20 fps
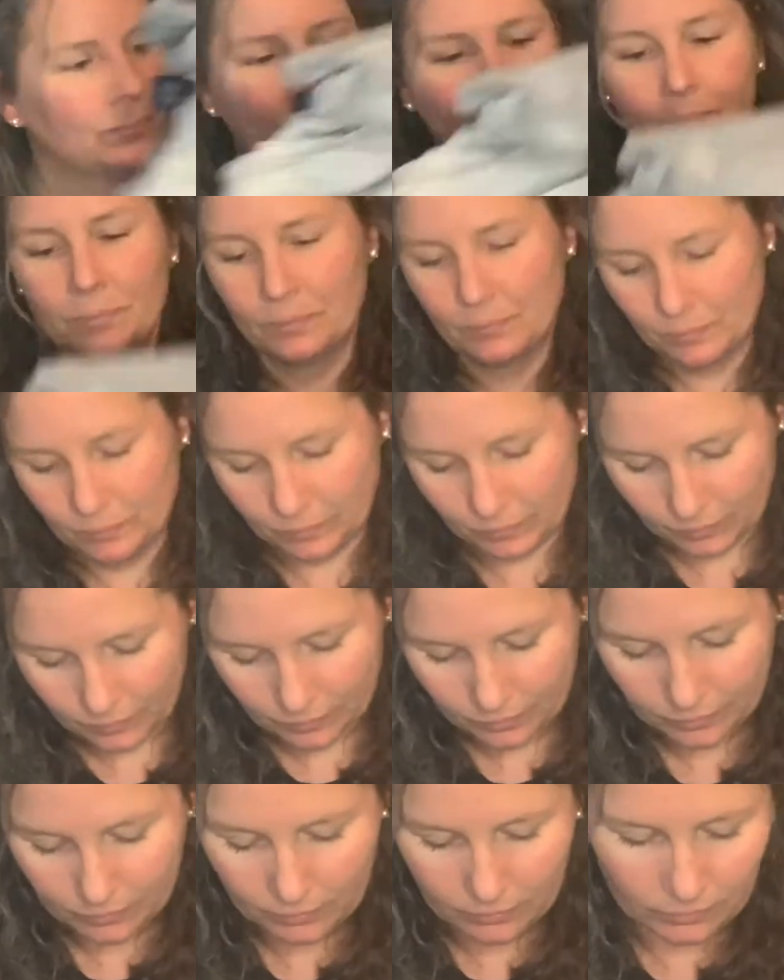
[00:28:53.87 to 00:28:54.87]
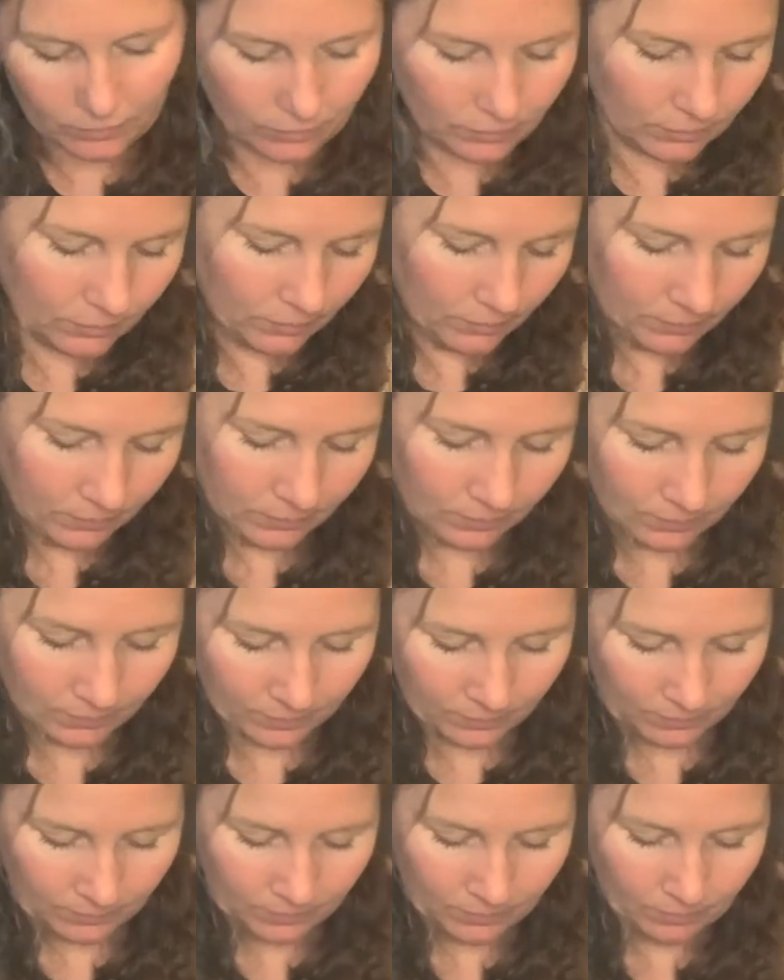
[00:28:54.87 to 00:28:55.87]

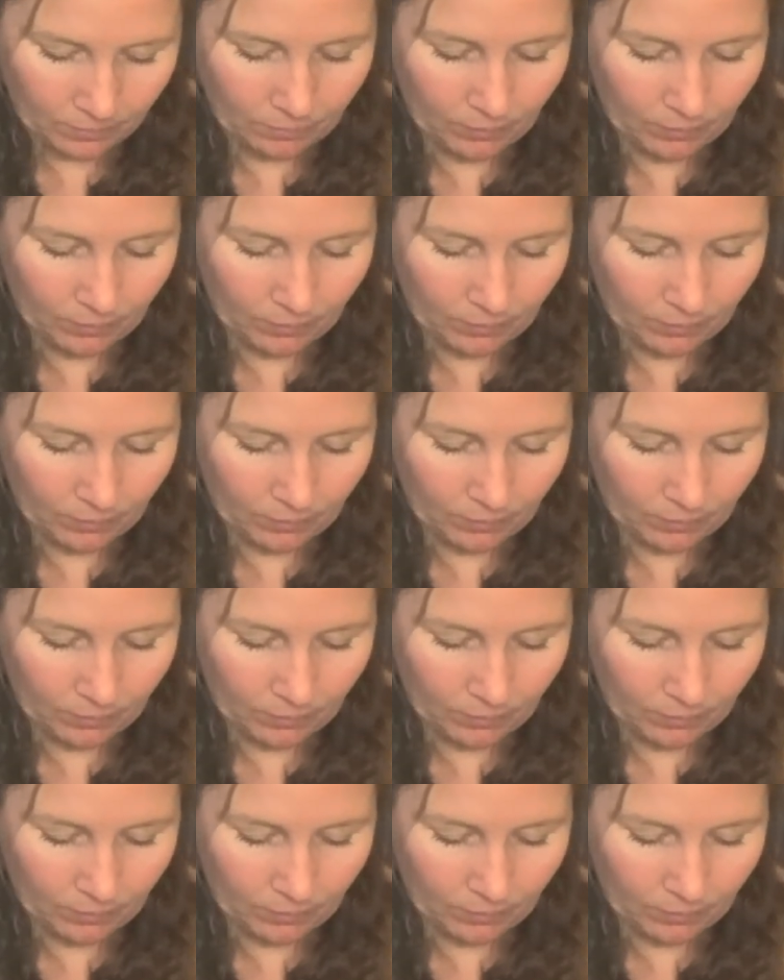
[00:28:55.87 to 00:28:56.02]
(silence)